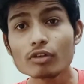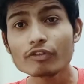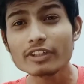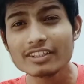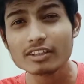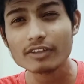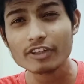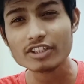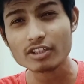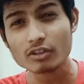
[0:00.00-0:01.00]
free
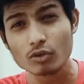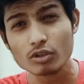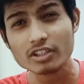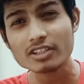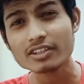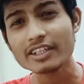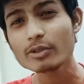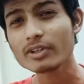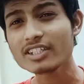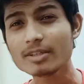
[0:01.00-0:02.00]
certification courses, then you
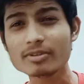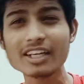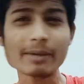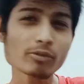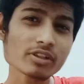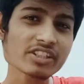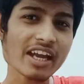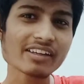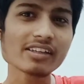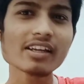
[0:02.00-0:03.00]
can subscribe to the
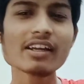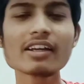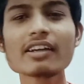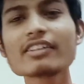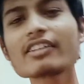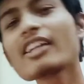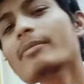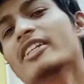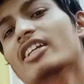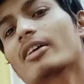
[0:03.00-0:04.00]
channel. Tell me
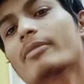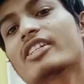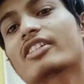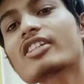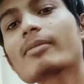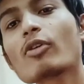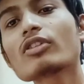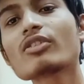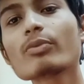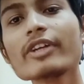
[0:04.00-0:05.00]
in the comment section about
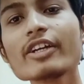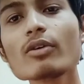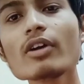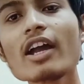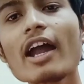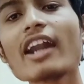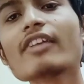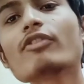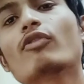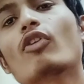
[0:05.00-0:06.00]
this video, and if
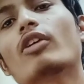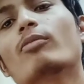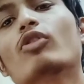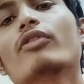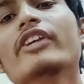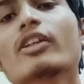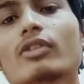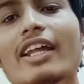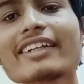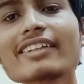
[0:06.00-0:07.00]
you want more videos
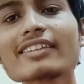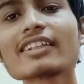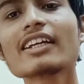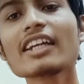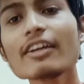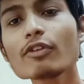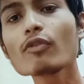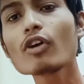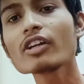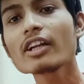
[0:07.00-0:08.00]
like this, if you
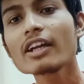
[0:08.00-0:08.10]
want